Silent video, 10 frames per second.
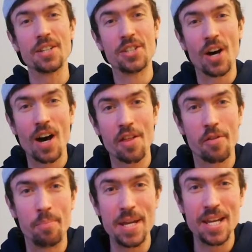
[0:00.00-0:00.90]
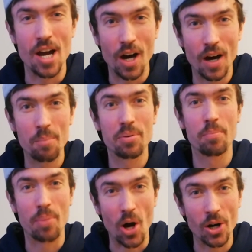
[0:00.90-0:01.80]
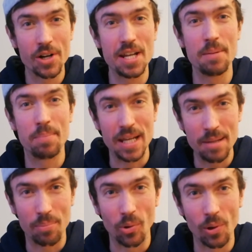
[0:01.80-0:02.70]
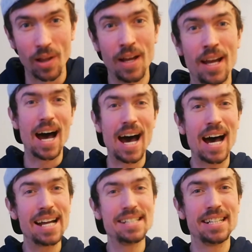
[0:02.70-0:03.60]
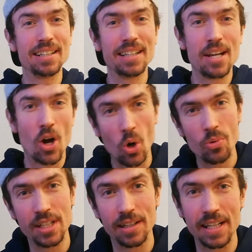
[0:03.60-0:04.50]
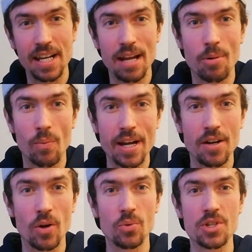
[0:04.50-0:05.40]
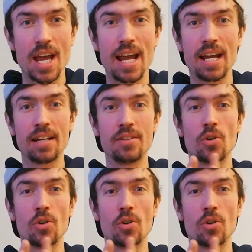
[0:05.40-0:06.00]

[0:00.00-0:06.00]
doth be up, party people, hi diddly ho diddly neighborinos, and